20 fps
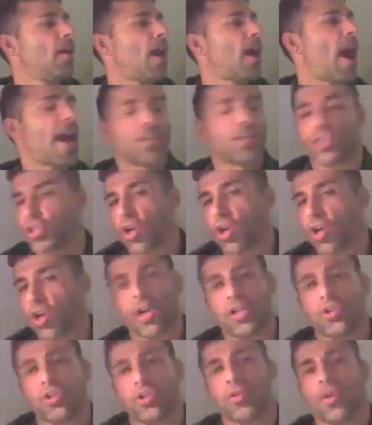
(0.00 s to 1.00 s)
I
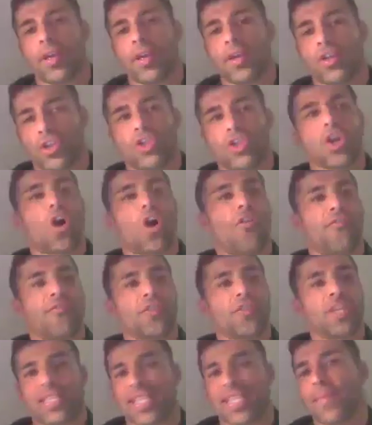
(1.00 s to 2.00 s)
started doing a show for
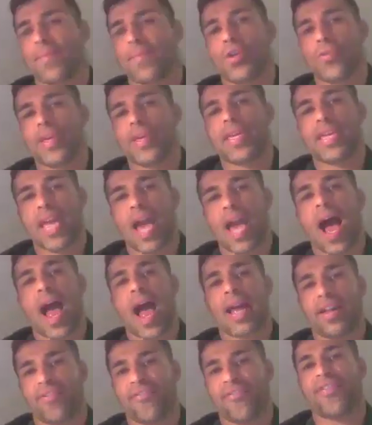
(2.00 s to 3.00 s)
the
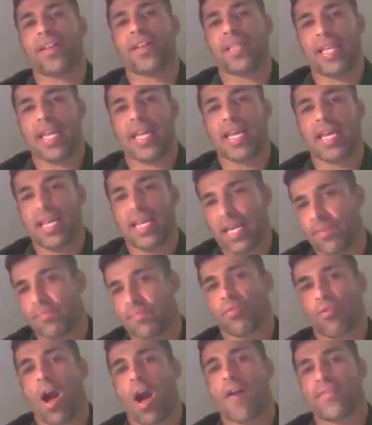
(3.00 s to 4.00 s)
WEI affiliate in
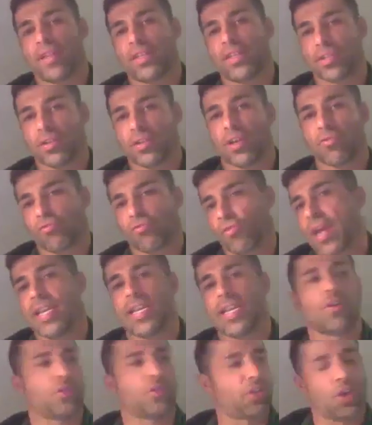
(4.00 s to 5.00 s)
Providence, a
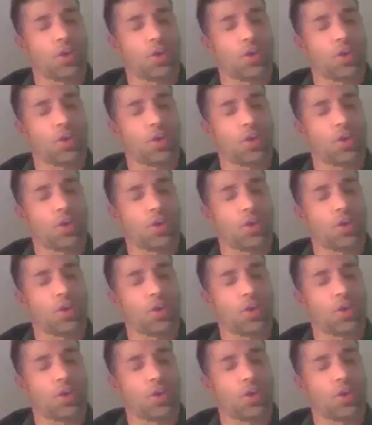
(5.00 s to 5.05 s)
radio show,